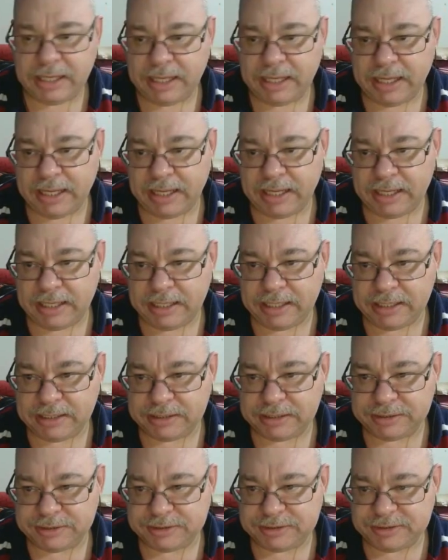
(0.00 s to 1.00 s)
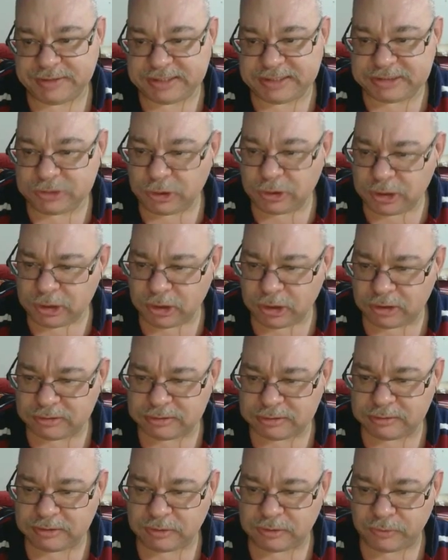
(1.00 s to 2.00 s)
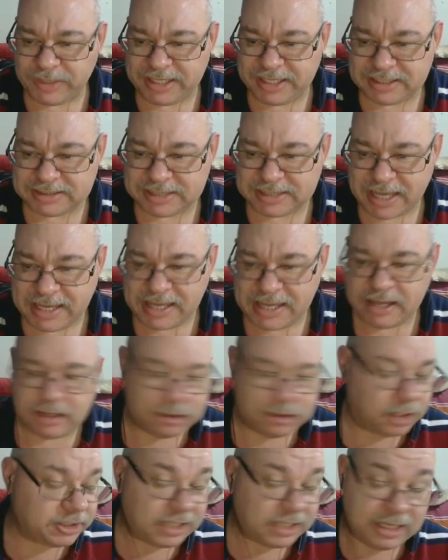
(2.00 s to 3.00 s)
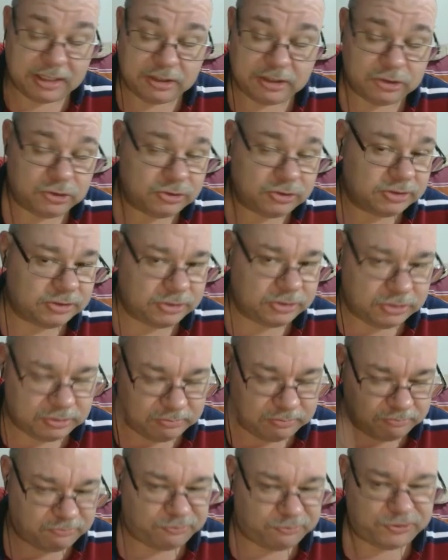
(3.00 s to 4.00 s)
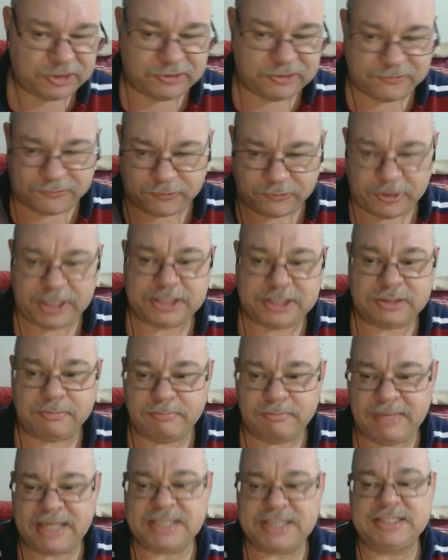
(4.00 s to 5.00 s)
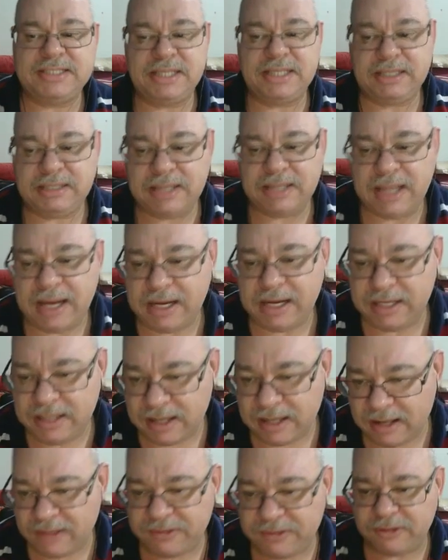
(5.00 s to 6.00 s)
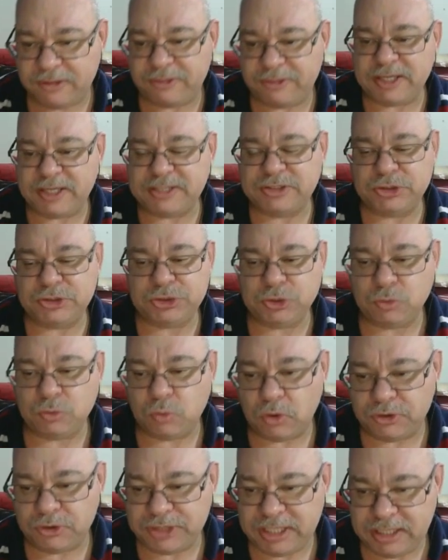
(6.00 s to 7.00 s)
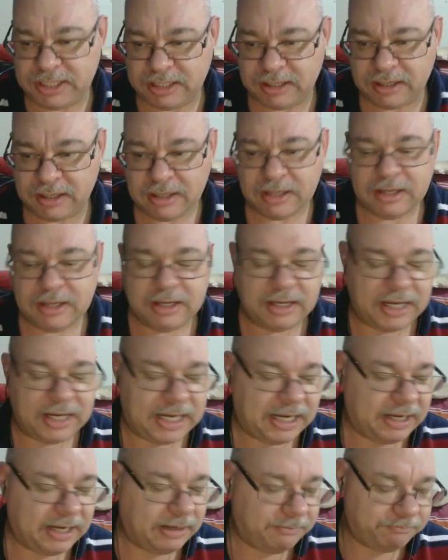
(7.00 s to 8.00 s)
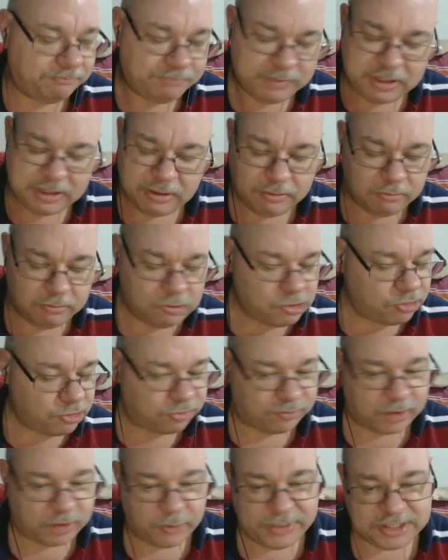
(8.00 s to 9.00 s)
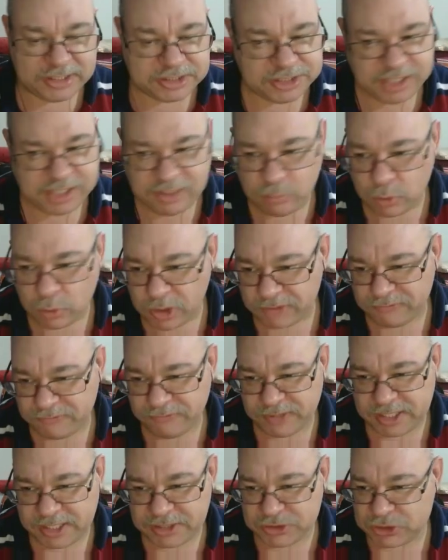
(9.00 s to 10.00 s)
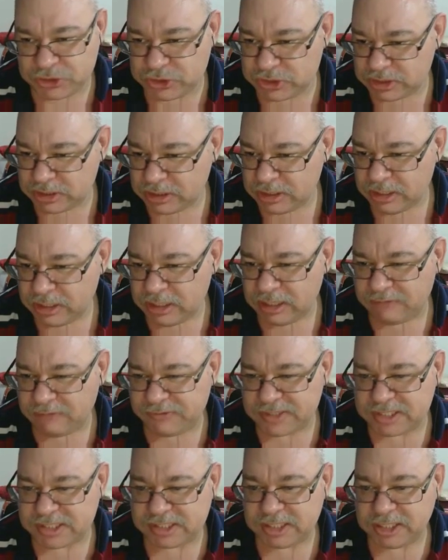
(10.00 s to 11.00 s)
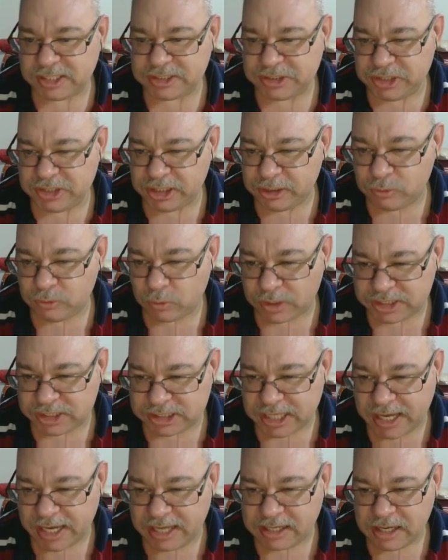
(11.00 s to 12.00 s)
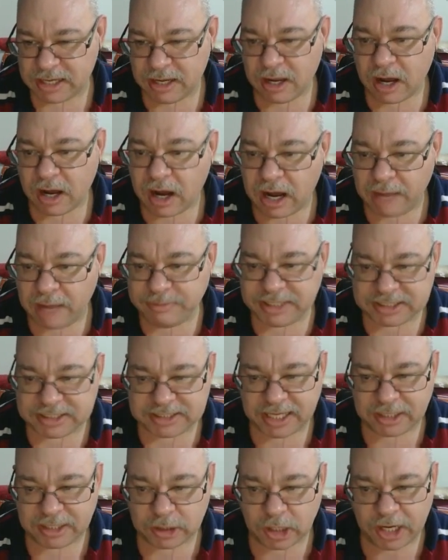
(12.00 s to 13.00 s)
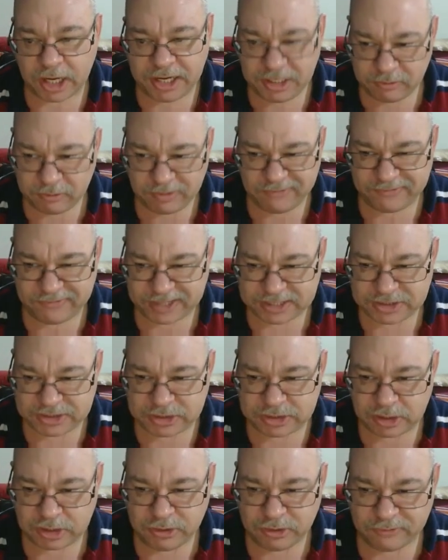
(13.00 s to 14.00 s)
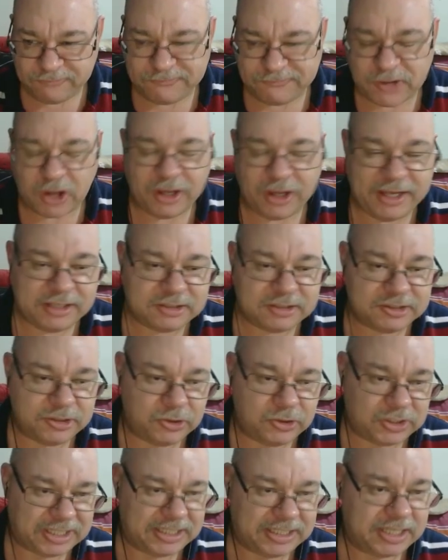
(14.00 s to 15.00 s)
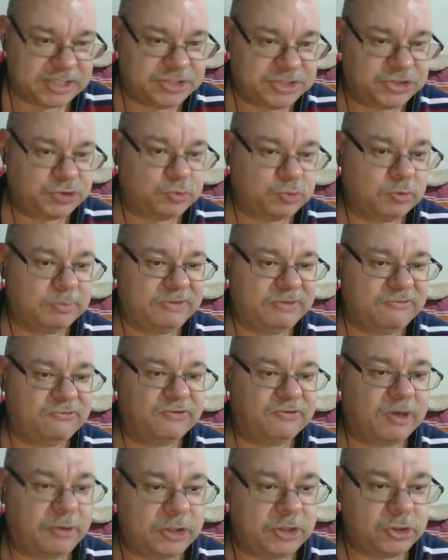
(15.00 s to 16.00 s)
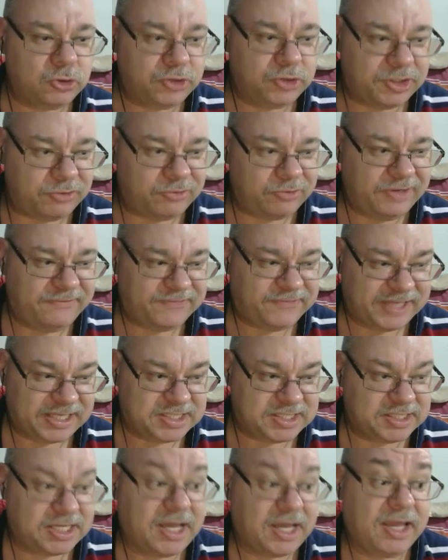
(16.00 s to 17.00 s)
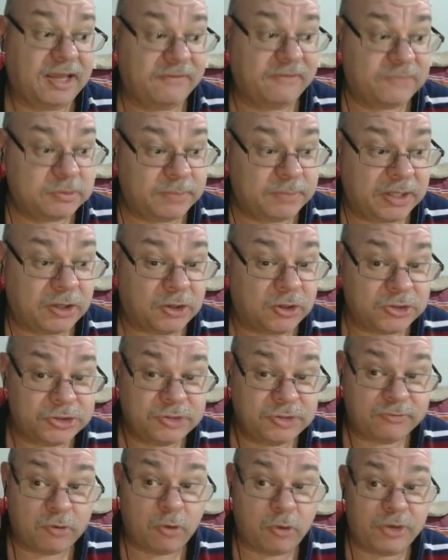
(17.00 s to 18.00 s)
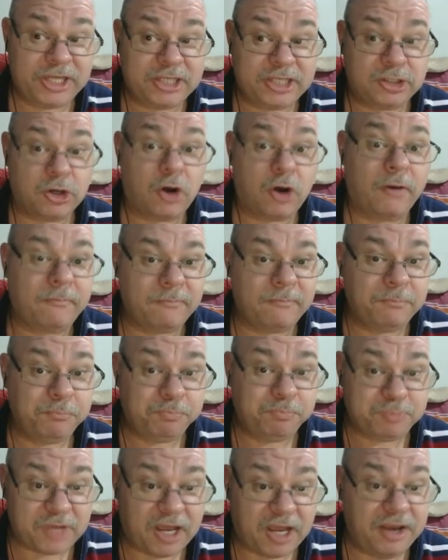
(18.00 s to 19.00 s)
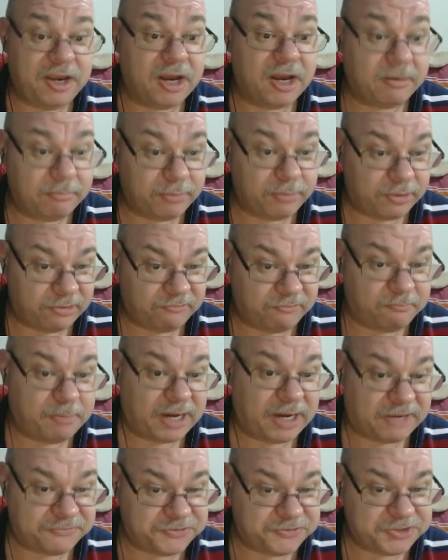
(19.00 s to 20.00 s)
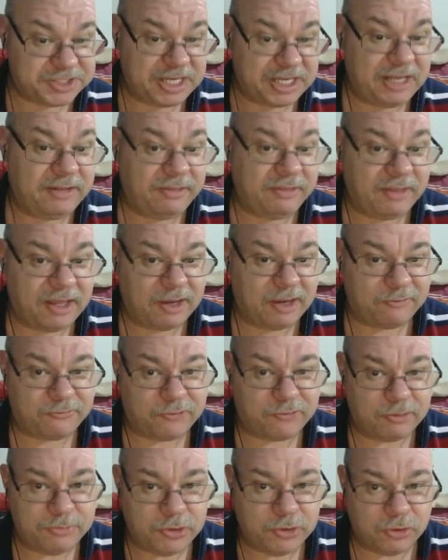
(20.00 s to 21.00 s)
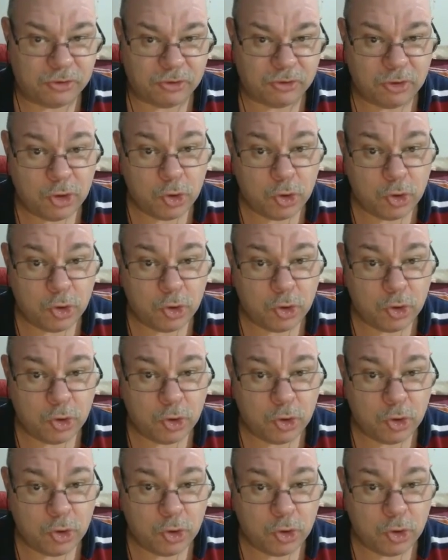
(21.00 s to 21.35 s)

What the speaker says: and there's not a lot that we can take here. Like, feel free to mix in any other things that you want here. Throw in teamwork feats if there's things that you didn't want to take. I'm going to take lightning reflexes, though. You'll find that your kineticist will be very good at reflex saves because you've already got a number of buffs in there from your